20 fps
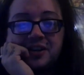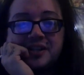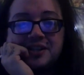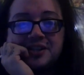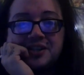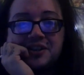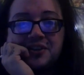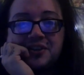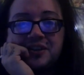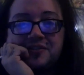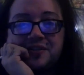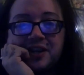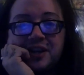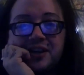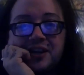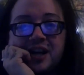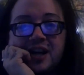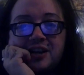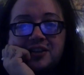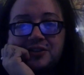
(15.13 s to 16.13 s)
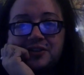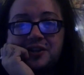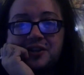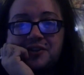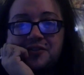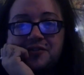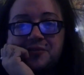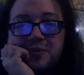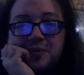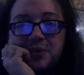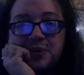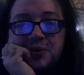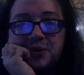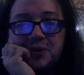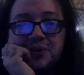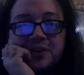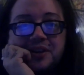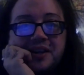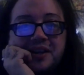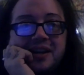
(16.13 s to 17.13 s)
Peso, Ivan Katrev
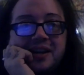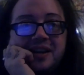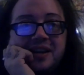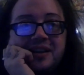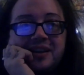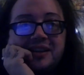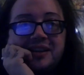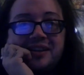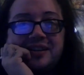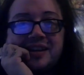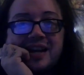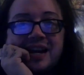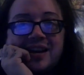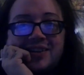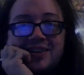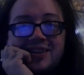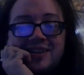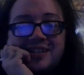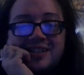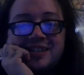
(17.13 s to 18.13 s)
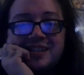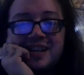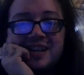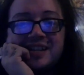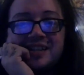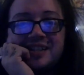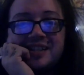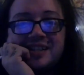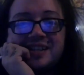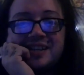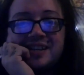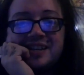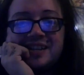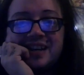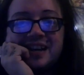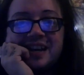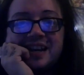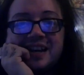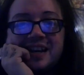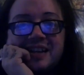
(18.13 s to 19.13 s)
Moor, and now in
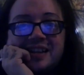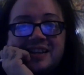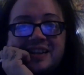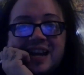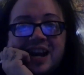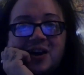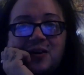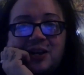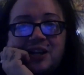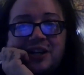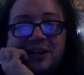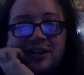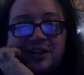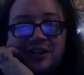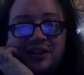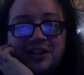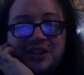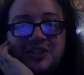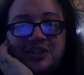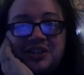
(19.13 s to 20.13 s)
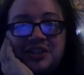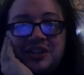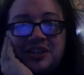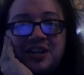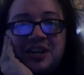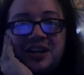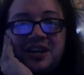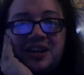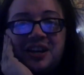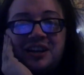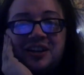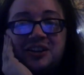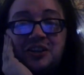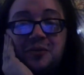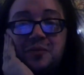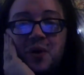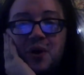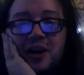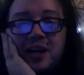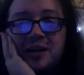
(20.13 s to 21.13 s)
Saisneg, and now in English.
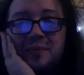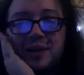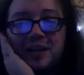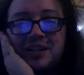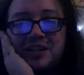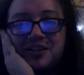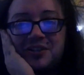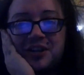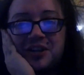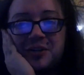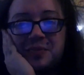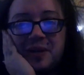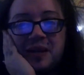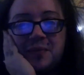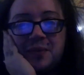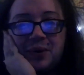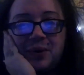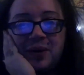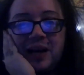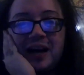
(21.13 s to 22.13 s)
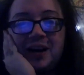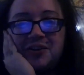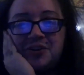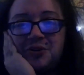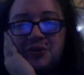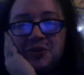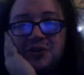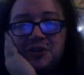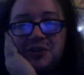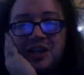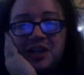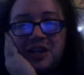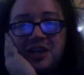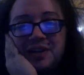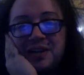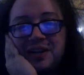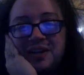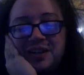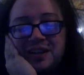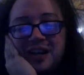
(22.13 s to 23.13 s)
Good morning, my strange people. How's your day
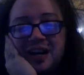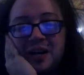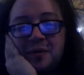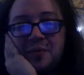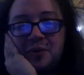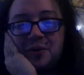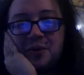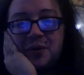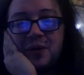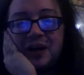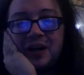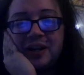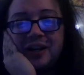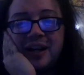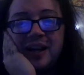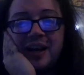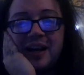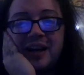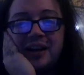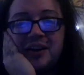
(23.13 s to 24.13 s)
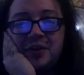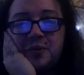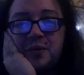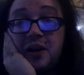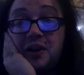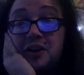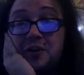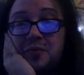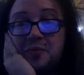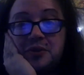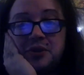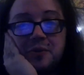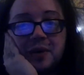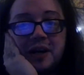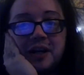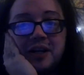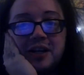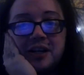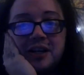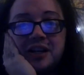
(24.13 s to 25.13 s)
been? I'm Ruan, and welcome to
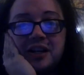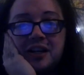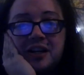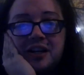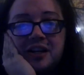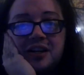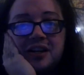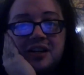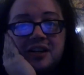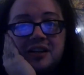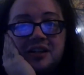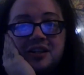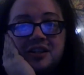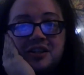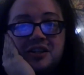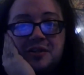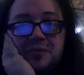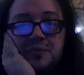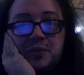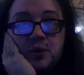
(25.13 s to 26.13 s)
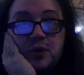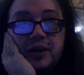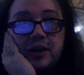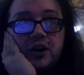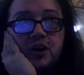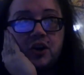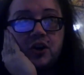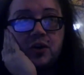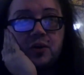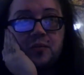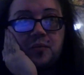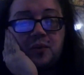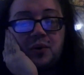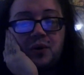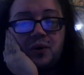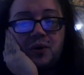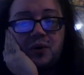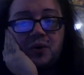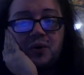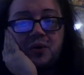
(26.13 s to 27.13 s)
my spooky home,
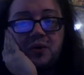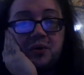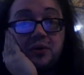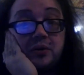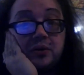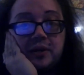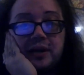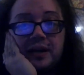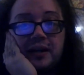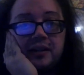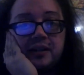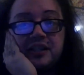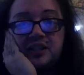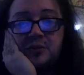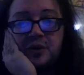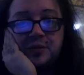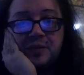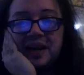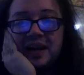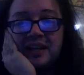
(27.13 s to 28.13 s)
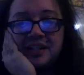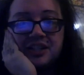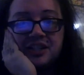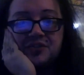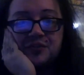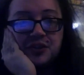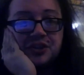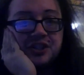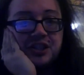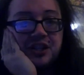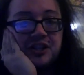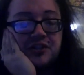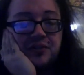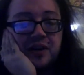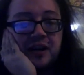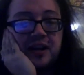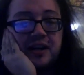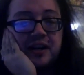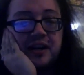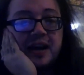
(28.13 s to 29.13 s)
or at least what passes for such
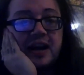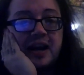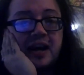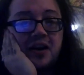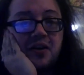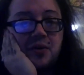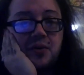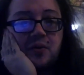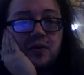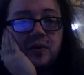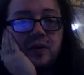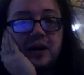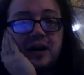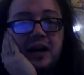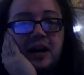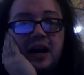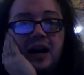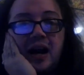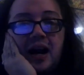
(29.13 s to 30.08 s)
right now.